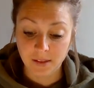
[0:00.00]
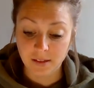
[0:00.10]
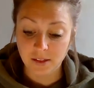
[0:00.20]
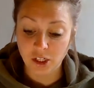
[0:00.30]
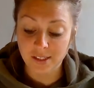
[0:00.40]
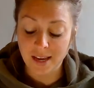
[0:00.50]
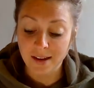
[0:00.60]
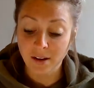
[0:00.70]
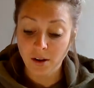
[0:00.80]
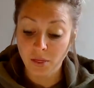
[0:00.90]
she
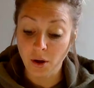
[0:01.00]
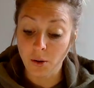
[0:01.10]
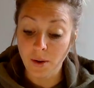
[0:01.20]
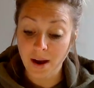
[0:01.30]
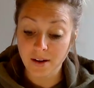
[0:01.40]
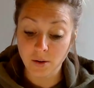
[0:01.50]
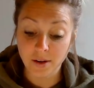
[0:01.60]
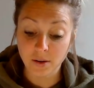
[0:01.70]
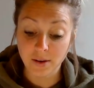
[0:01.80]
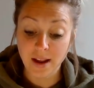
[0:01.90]
said. Though I know
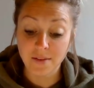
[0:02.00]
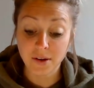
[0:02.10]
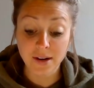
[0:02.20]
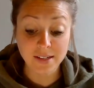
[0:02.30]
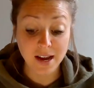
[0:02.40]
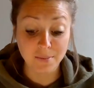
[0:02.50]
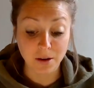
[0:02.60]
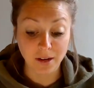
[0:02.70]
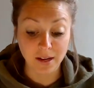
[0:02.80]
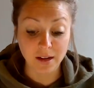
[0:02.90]
you're going to have a great time,
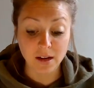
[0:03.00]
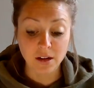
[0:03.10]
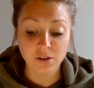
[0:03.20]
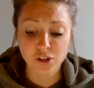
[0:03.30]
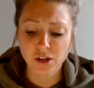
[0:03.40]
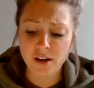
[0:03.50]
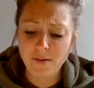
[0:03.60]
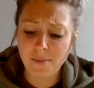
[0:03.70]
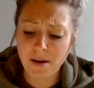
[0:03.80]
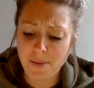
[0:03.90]
Augie. You sure you
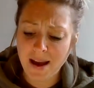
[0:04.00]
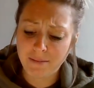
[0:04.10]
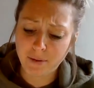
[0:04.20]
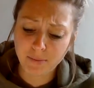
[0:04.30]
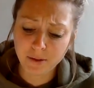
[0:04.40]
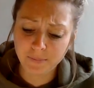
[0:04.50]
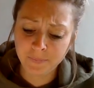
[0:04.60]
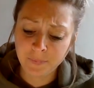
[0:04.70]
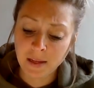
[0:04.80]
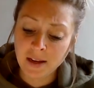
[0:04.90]
want me to pack Babu?
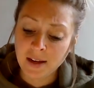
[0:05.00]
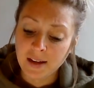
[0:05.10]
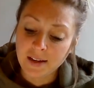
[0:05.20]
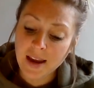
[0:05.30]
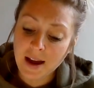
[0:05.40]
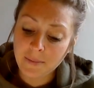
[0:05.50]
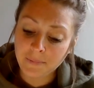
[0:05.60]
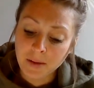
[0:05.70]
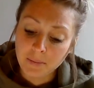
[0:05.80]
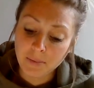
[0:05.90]
Yeah,
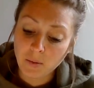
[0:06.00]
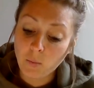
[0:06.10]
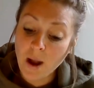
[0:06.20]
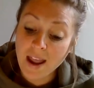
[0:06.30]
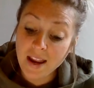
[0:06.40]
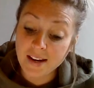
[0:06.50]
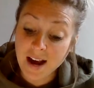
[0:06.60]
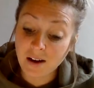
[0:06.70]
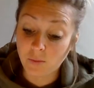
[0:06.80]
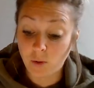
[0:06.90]
but way
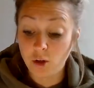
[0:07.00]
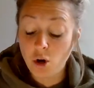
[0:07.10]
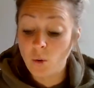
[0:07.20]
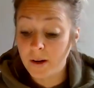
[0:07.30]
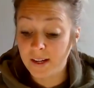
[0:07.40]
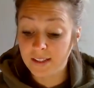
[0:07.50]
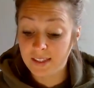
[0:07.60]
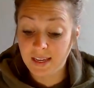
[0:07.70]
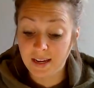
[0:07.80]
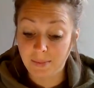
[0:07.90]
down where no one can
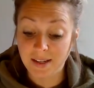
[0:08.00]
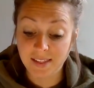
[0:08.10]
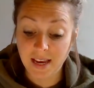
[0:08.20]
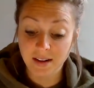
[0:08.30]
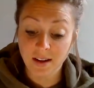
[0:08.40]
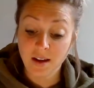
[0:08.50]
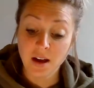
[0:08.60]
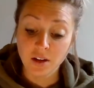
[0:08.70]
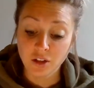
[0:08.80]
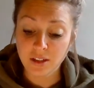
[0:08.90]
see him, I said.
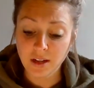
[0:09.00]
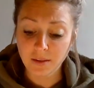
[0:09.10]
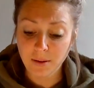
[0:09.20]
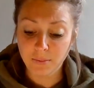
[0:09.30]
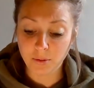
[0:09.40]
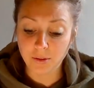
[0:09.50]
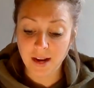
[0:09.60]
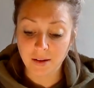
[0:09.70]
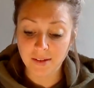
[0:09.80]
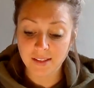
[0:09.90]
She stuck Babu
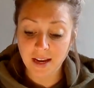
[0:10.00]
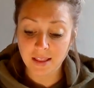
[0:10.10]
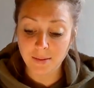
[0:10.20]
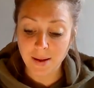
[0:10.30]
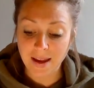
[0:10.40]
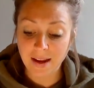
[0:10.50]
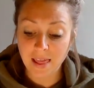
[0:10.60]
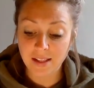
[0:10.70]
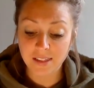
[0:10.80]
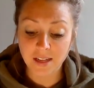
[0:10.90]
down inside the bag and
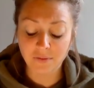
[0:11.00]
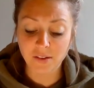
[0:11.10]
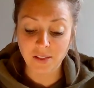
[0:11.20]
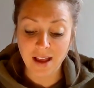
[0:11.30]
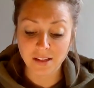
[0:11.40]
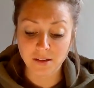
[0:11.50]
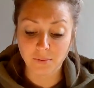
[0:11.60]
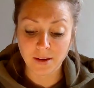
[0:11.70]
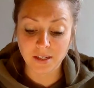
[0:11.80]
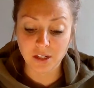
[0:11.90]
then stuffed the last of
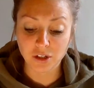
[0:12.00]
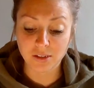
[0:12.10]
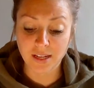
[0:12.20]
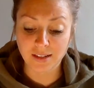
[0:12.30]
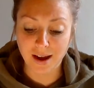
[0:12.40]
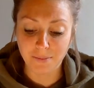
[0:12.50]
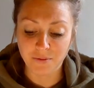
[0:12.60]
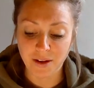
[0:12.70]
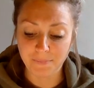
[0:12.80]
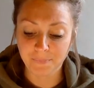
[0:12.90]
my t-shirts on top of
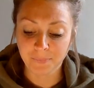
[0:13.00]
him.